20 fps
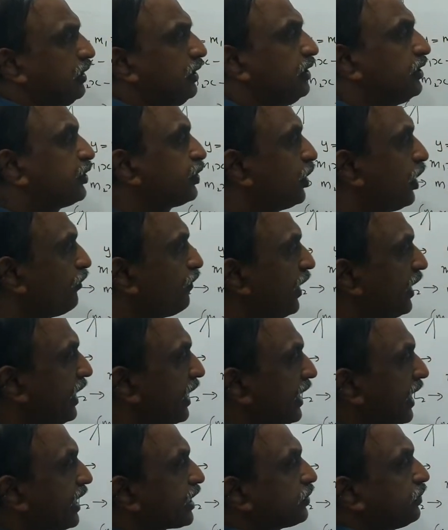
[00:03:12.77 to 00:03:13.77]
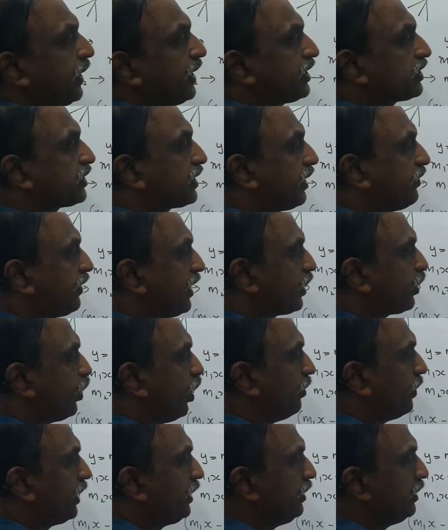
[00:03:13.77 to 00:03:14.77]
So if I take x minus 3y
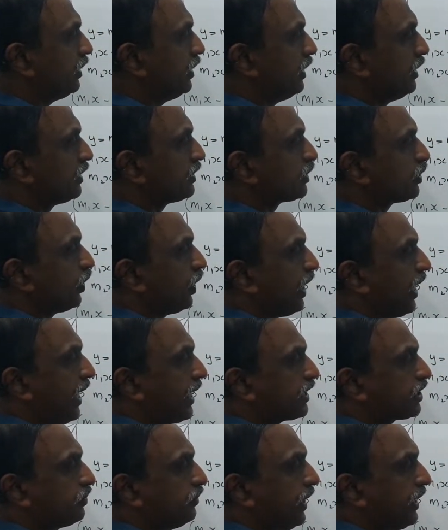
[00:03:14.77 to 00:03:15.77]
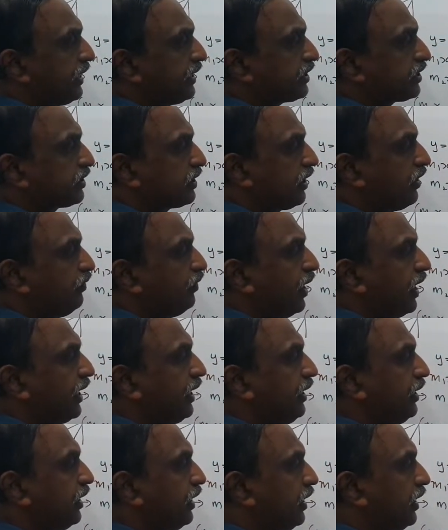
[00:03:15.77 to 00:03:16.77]
common, so x minus
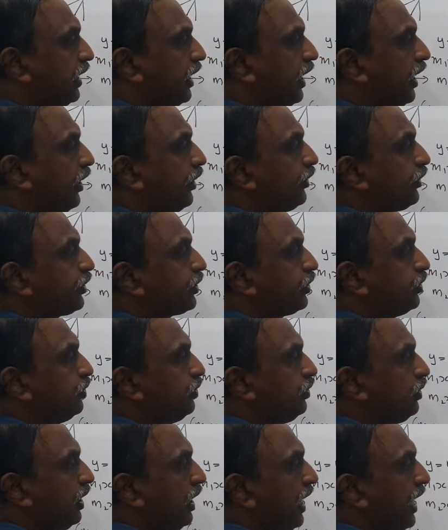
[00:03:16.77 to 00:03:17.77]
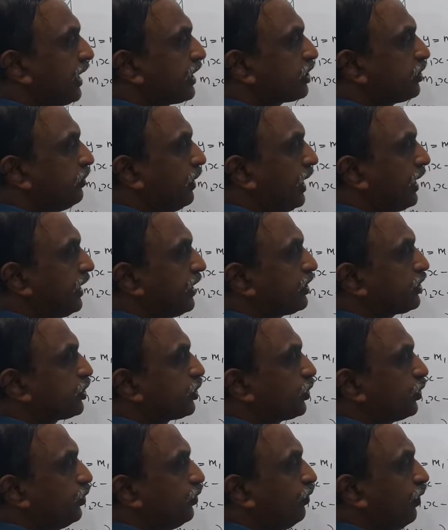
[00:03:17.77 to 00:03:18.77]
3y into x
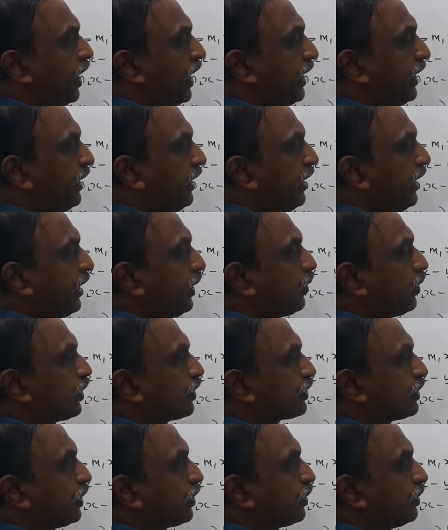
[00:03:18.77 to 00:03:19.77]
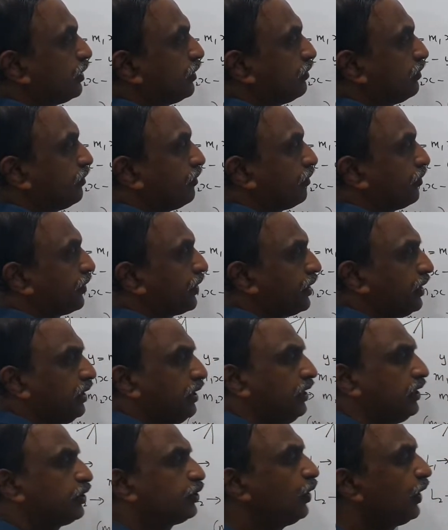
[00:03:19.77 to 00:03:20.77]
minus 2y equal to 0.
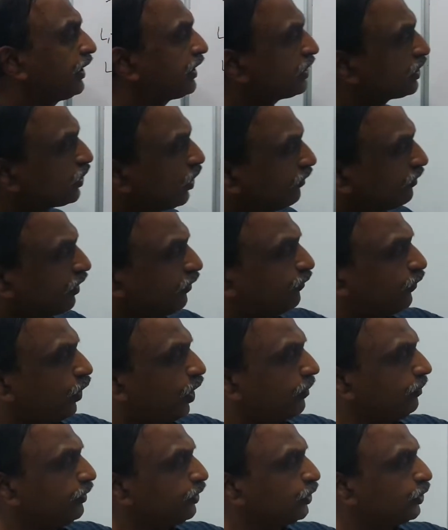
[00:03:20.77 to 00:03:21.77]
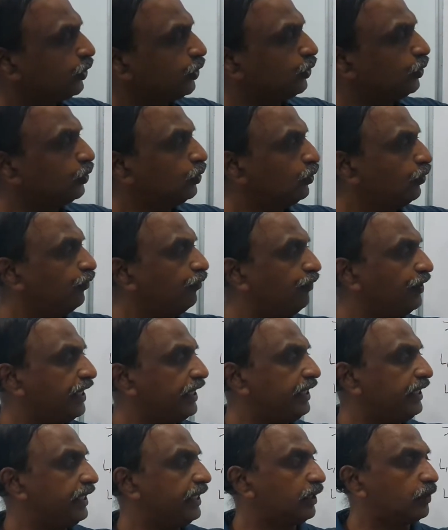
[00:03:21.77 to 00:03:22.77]
So it is of the form uv
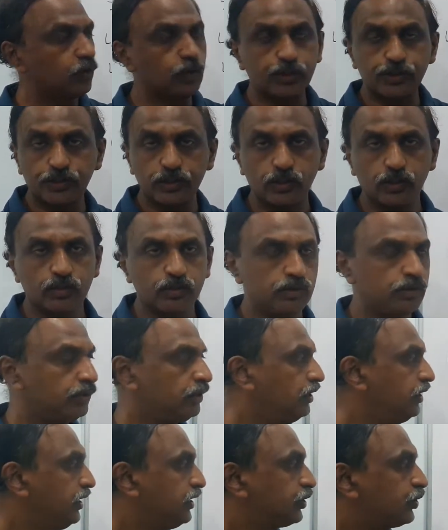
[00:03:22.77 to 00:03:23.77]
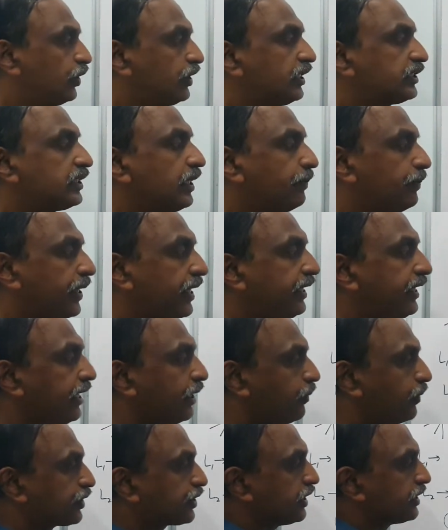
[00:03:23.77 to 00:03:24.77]
equal to 0. So the separate
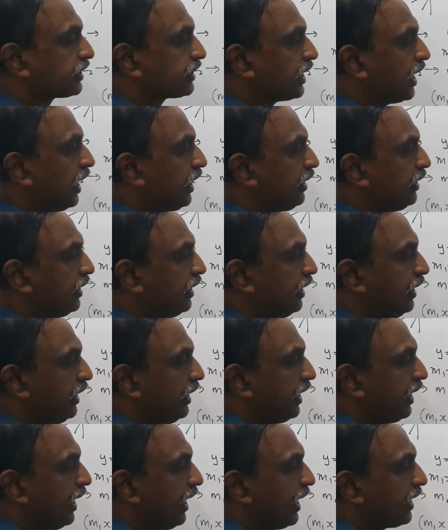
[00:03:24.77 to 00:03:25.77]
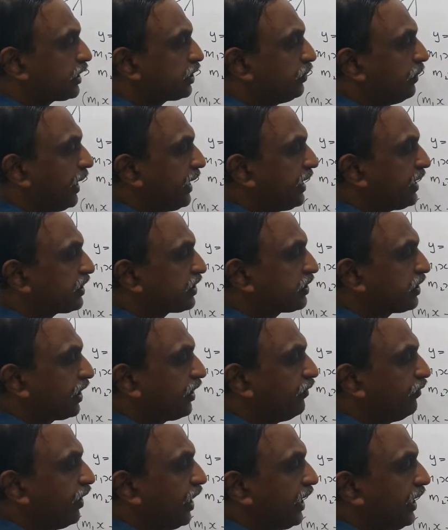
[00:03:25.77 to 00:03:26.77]
equations are x minus
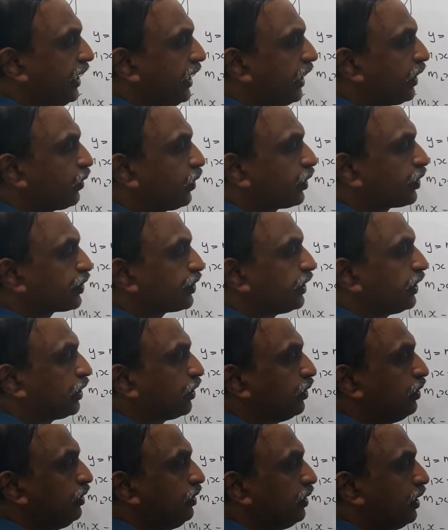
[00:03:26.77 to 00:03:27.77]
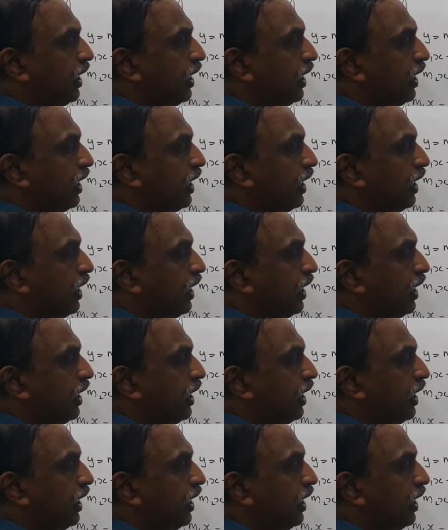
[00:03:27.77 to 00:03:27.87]
3y equal to 0